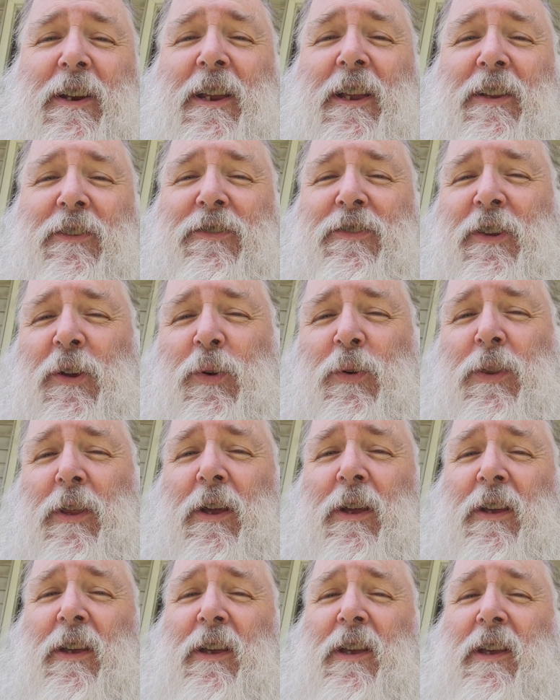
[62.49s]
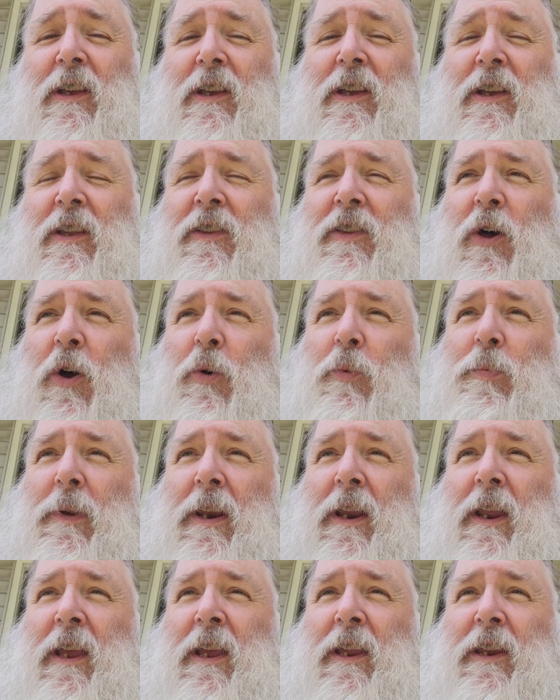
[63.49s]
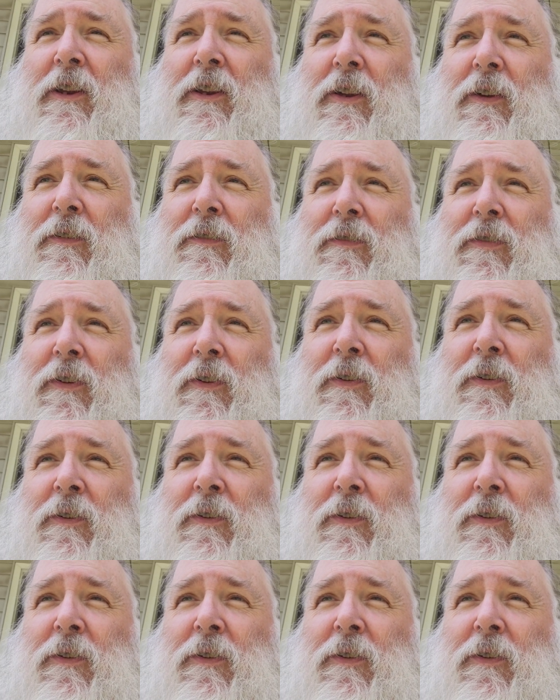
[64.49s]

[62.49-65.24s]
and he'd sew the, the open end of,